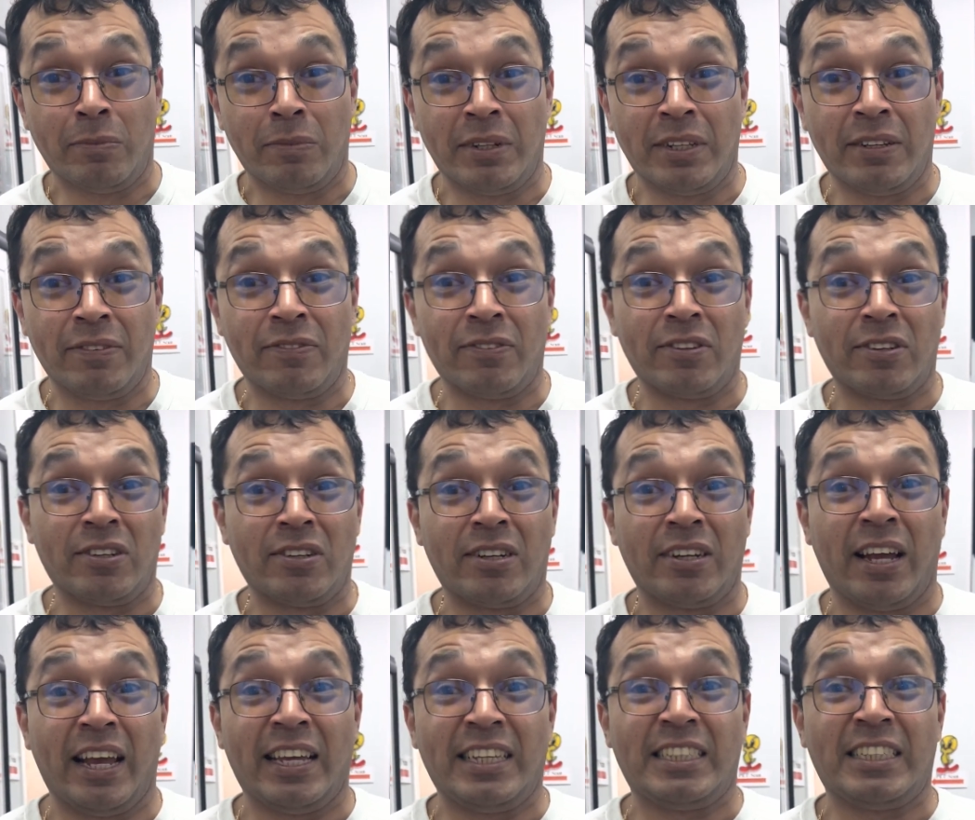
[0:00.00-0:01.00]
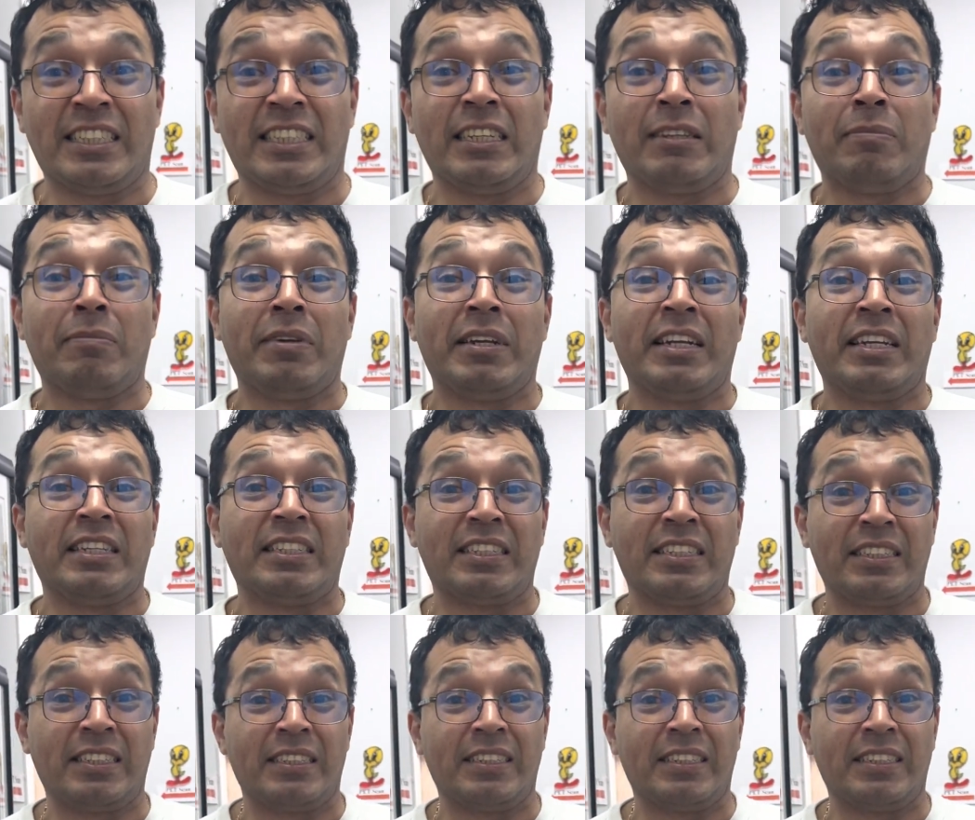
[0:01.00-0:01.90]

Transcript: me for eight minutes.